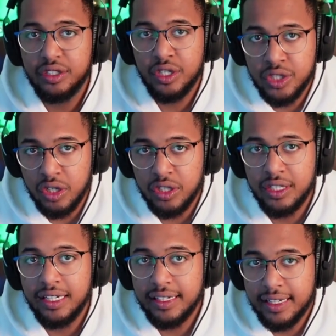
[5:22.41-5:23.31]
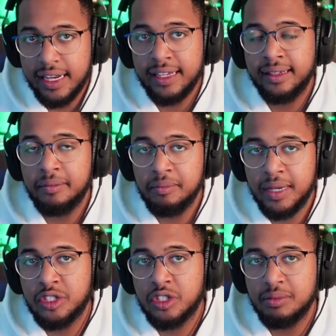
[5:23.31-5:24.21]
to start getting
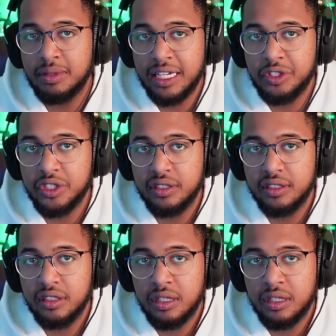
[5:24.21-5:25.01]
mainstream attention.